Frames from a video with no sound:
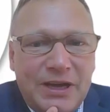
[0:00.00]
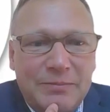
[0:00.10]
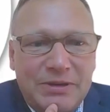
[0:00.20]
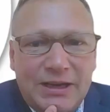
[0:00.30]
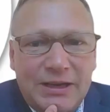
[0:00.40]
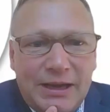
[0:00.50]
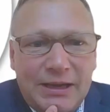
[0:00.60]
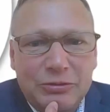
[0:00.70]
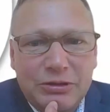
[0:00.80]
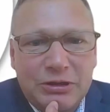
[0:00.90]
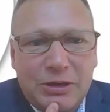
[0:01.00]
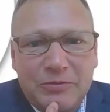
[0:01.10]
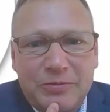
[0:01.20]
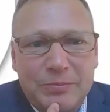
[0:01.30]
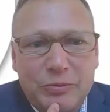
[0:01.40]
I mean, I took a couple of
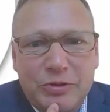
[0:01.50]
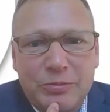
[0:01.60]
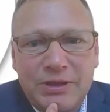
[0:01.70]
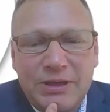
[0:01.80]
people with me,